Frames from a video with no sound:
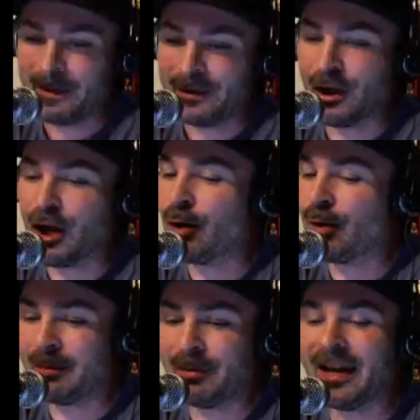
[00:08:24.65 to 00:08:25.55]
No,
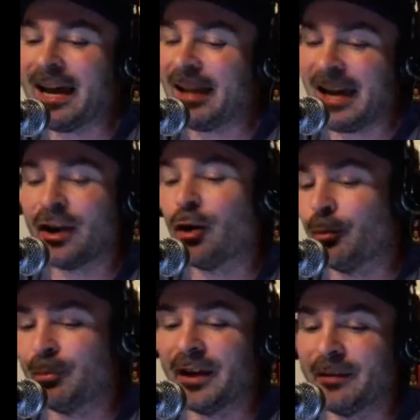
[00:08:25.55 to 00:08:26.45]
but I, I
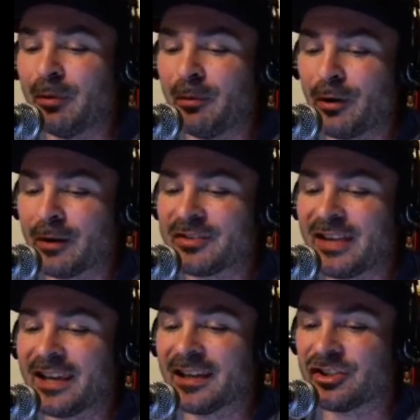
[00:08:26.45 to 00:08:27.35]
don't. But, but what I'm
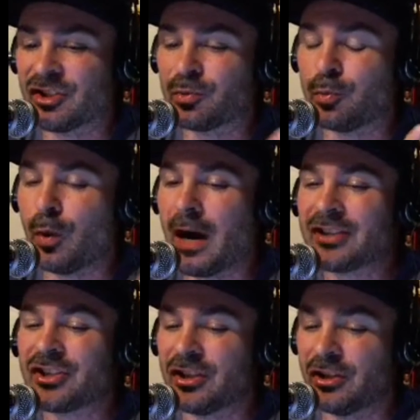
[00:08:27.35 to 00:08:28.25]
saying is just
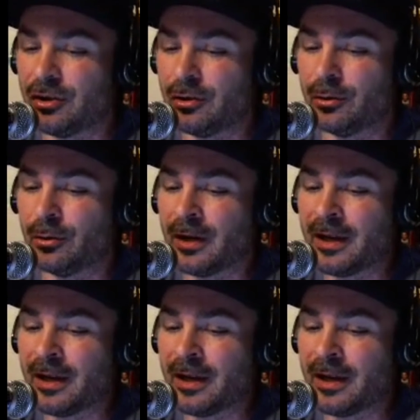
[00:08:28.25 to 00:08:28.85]
watching you.